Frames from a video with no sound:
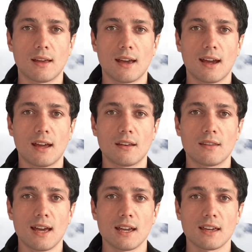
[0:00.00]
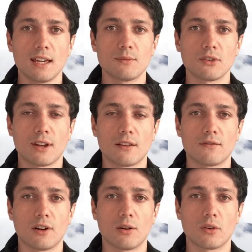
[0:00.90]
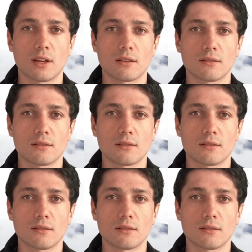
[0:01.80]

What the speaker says: And that keeps on unfolding